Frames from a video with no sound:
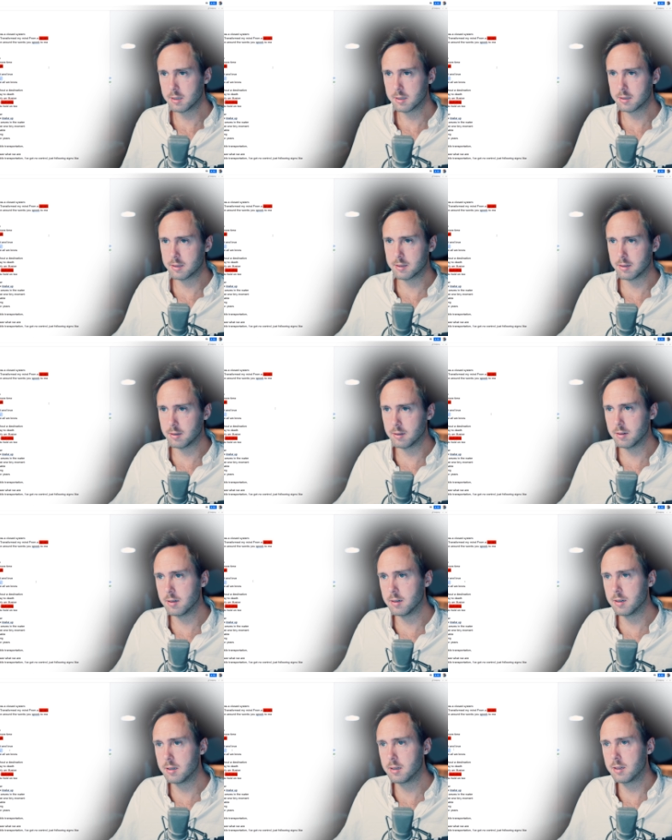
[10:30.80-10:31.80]

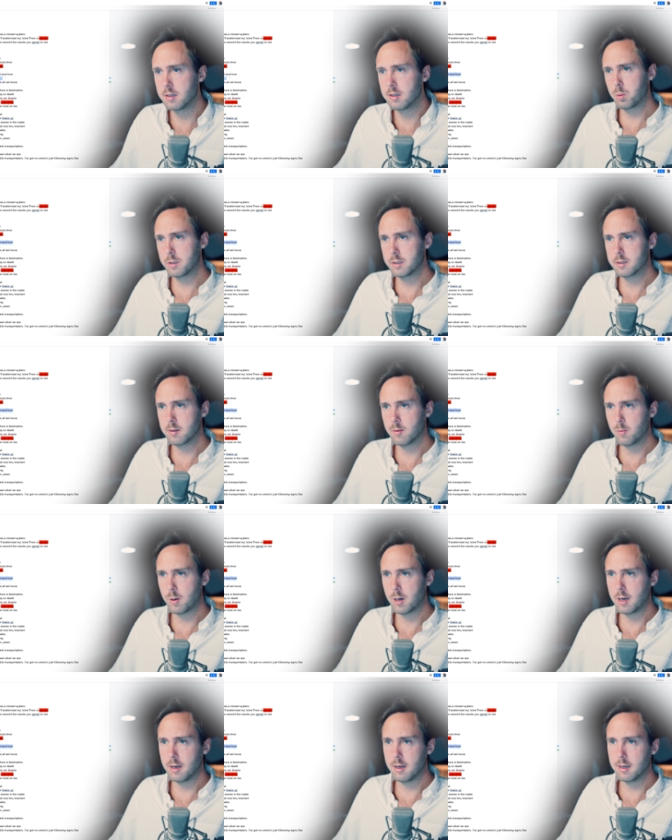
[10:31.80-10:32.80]
So we
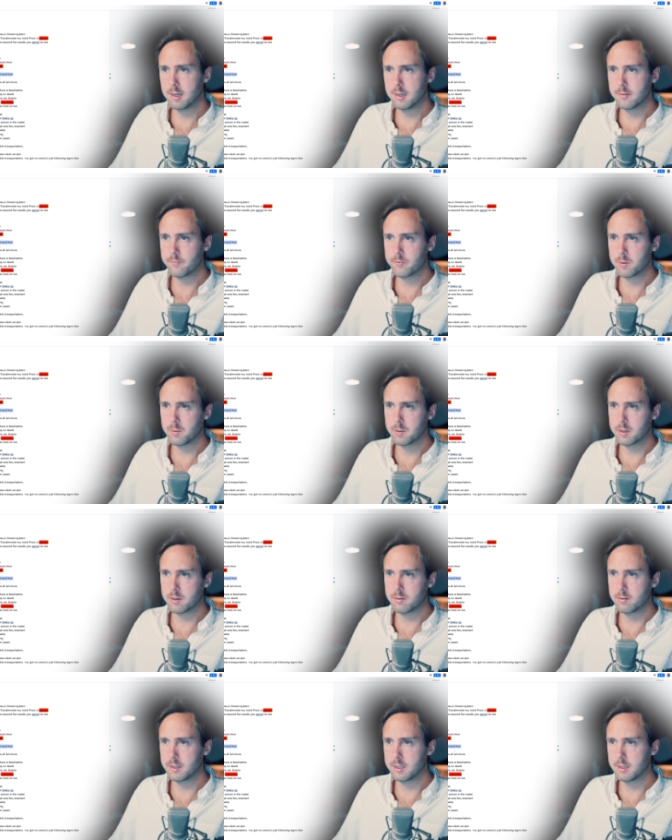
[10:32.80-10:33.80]
survived with
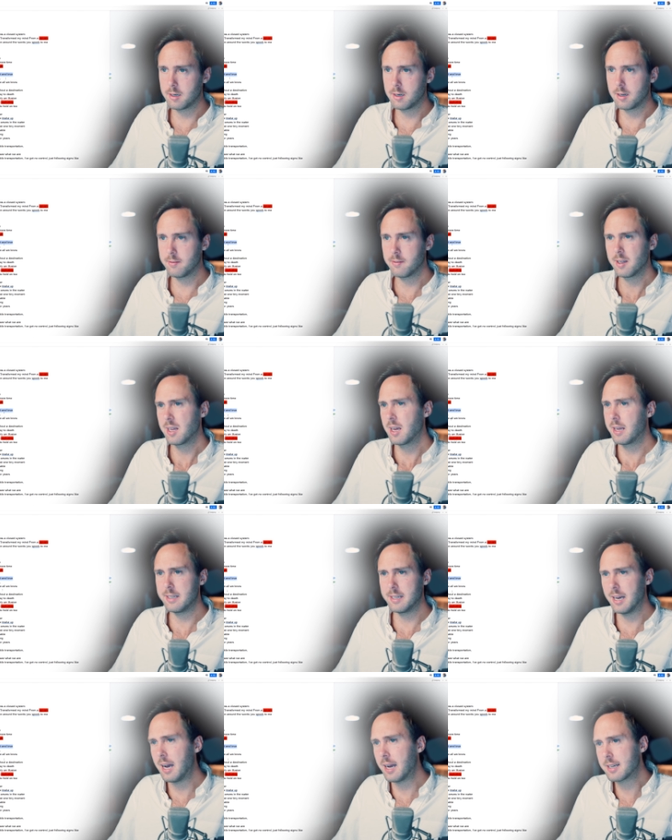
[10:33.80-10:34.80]
greed and love.
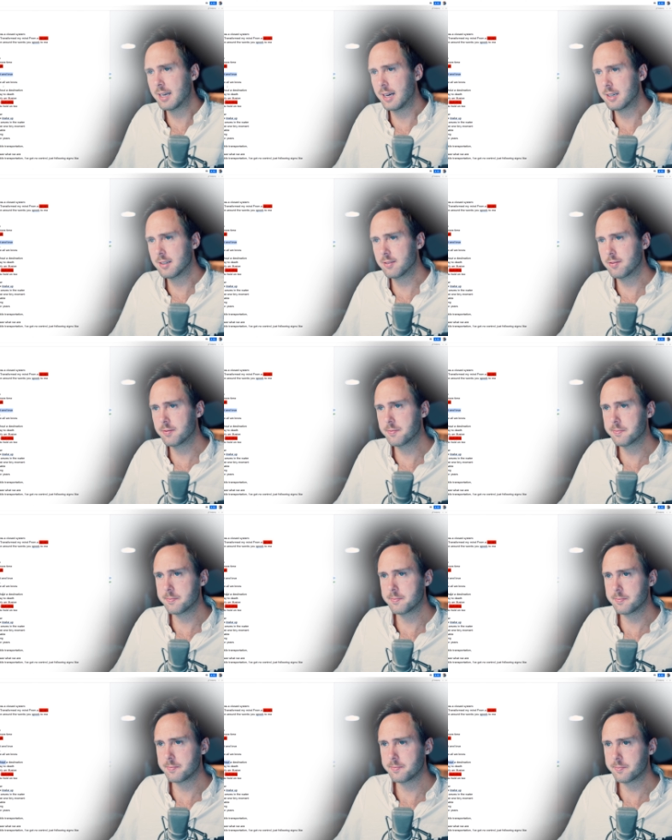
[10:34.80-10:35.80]
Yeah,
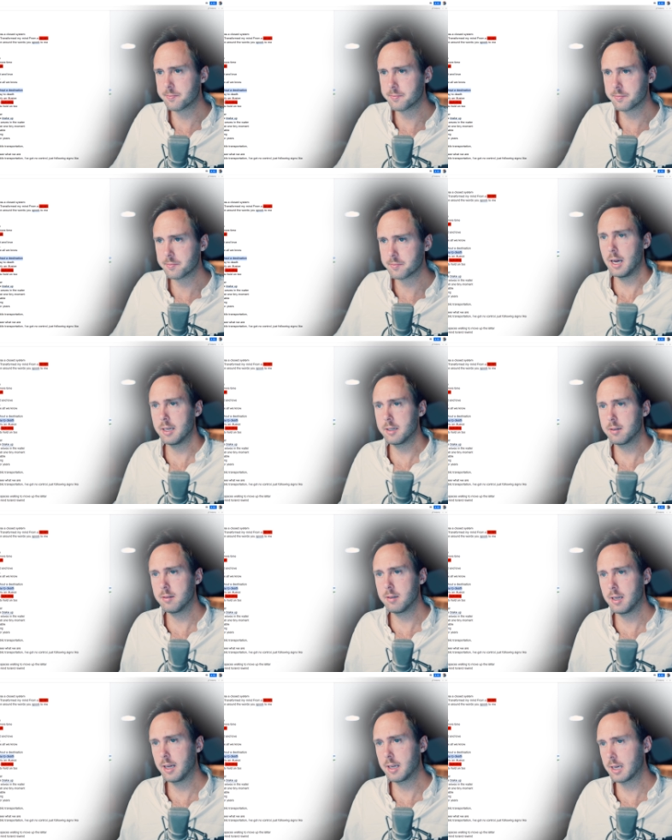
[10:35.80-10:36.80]
I
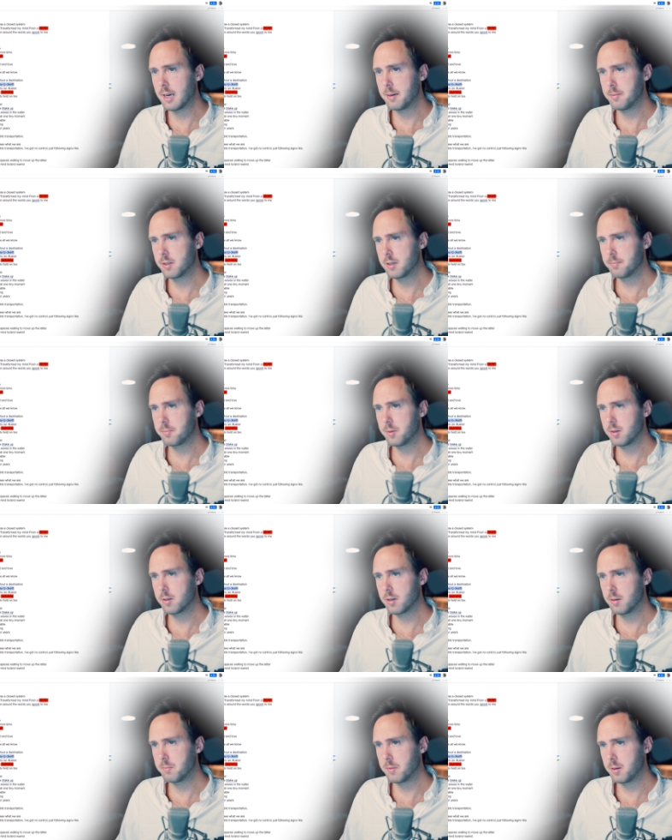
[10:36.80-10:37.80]
don't like I'm on a boat
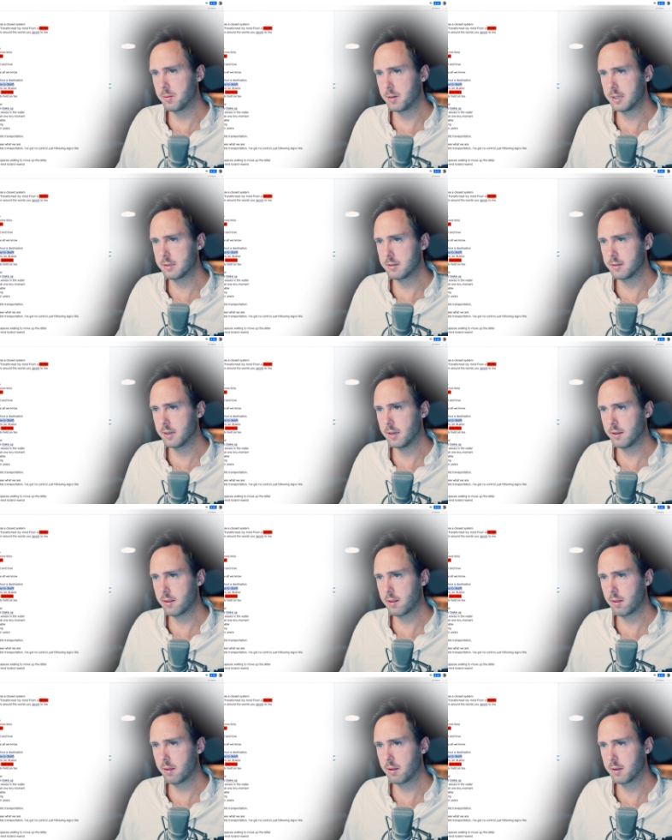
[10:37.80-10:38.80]
on my way to
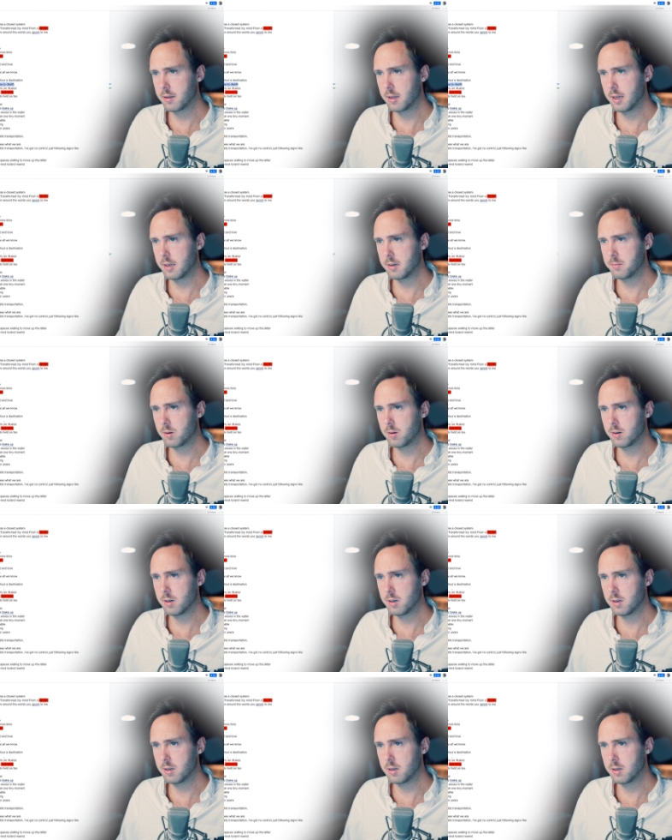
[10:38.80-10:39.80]
death
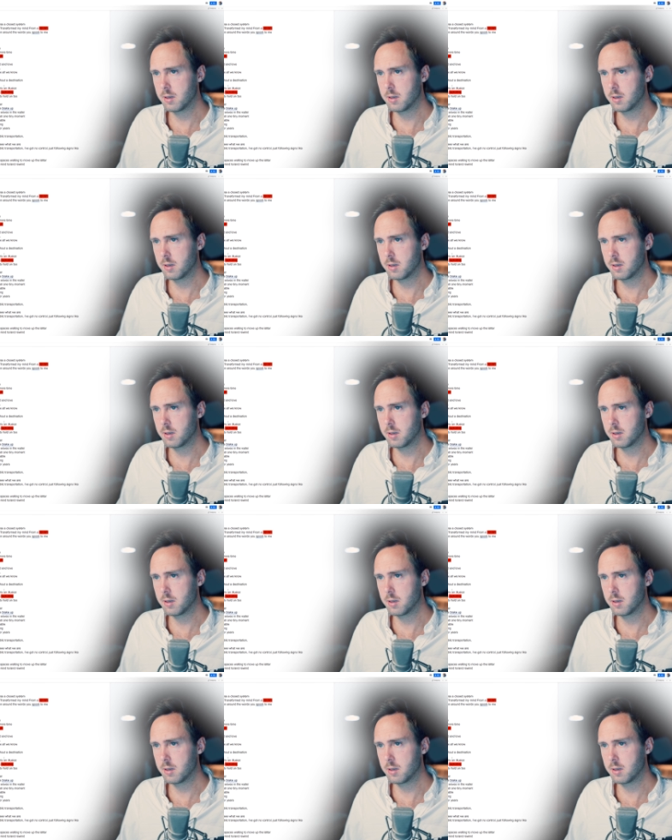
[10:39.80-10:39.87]
anymore.